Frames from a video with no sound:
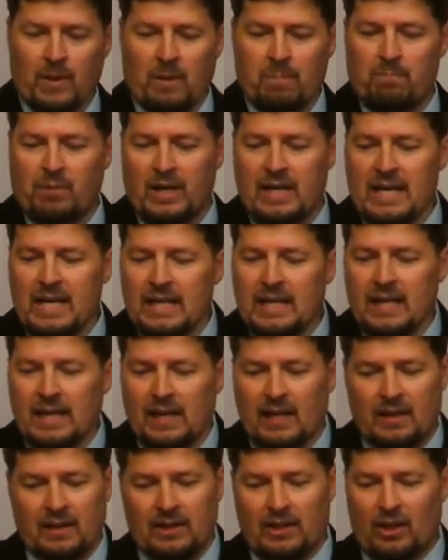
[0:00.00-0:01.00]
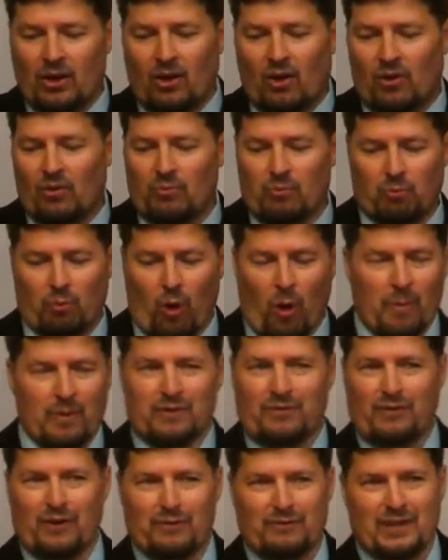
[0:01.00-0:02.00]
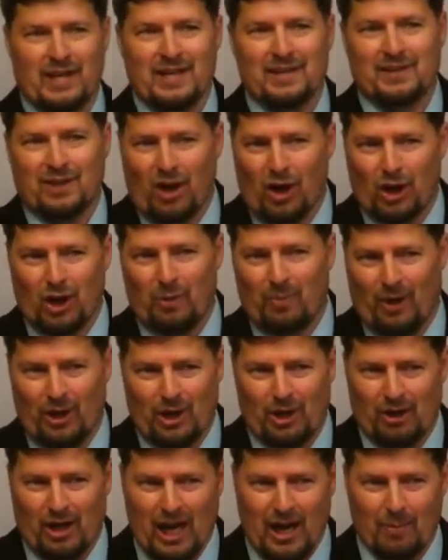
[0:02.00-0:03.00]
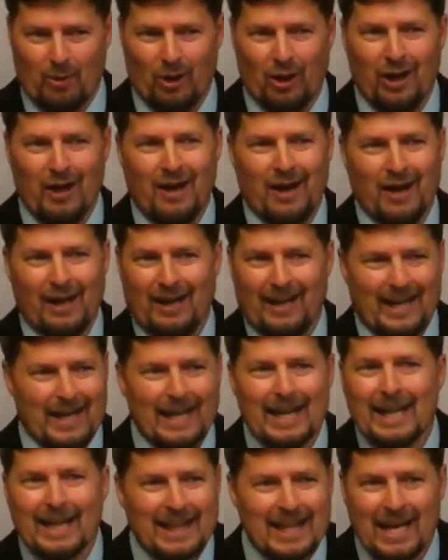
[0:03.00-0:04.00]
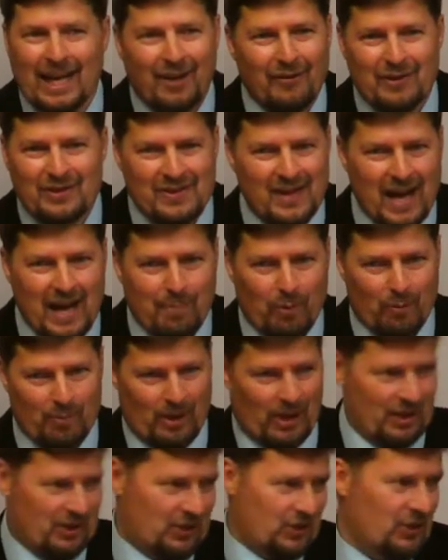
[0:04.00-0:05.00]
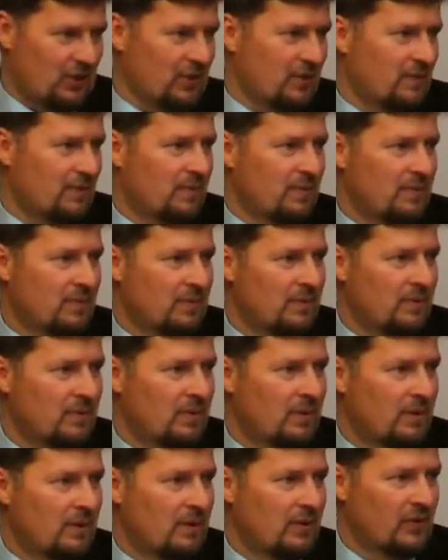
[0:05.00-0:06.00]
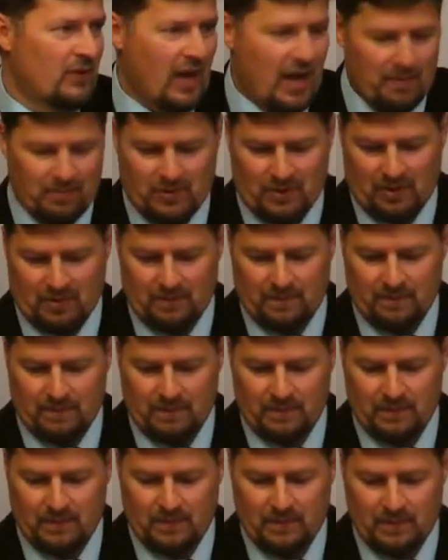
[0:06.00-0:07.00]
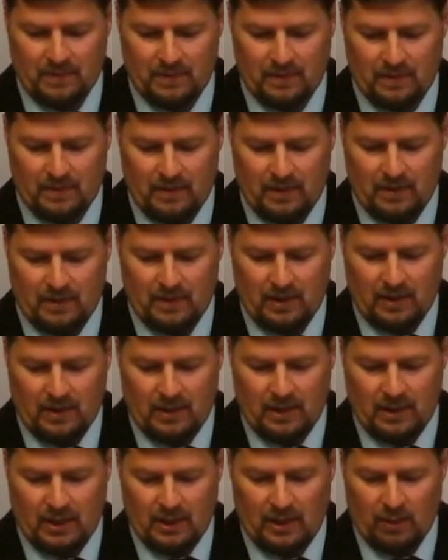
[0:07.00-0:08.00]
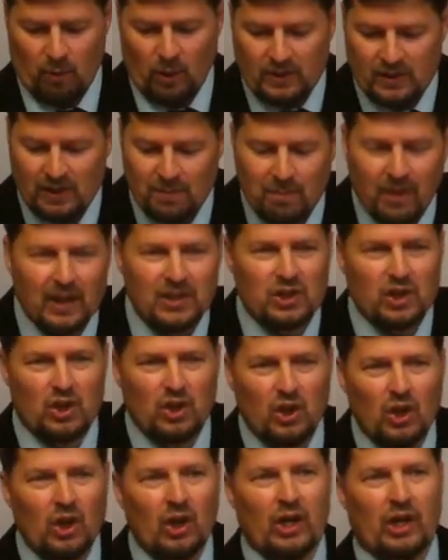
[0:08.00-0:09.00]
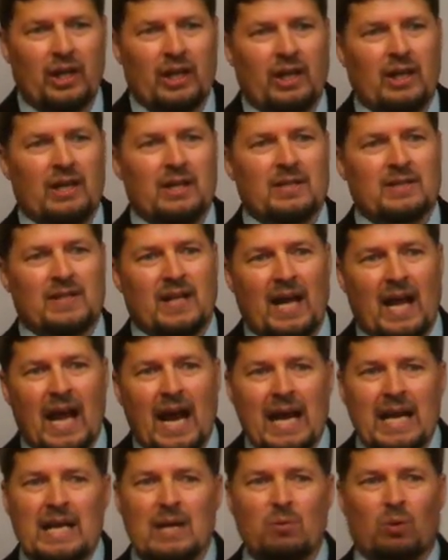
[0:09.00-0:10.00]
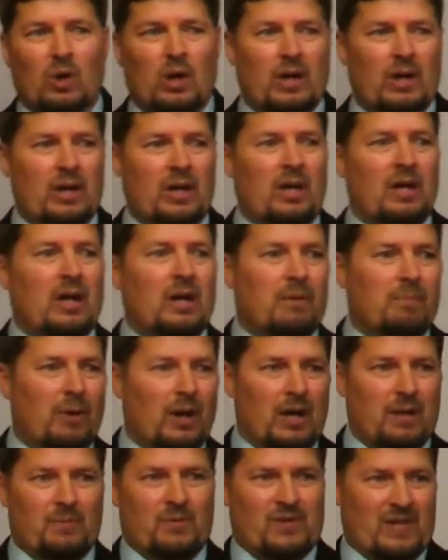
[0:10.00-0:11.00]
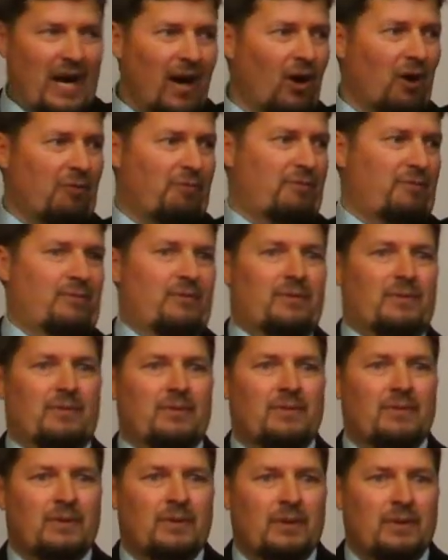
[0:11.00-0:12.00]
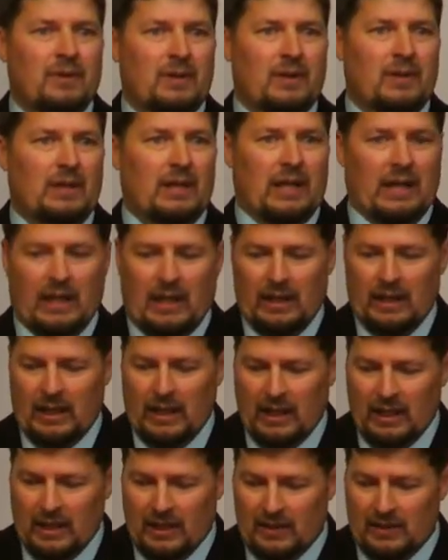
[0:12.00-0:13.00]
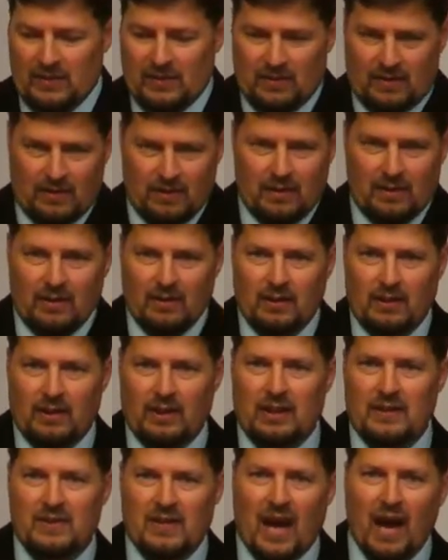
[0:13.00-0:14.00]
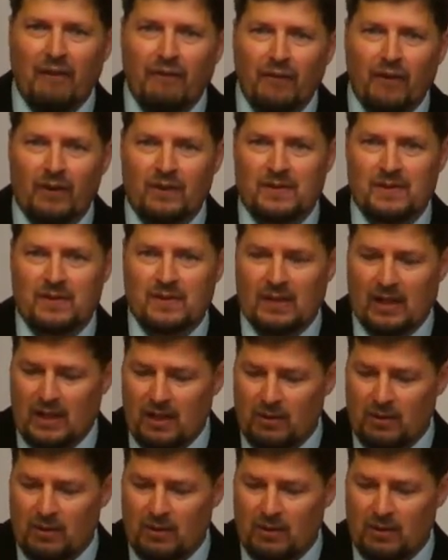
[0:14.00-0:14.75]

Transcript: But he didn't, you know, Romans 15 is talking about your neighbor. He didn't think of his neighbor much, Samson. He wasn't much good to anyone but himself in, in his, his efforts that he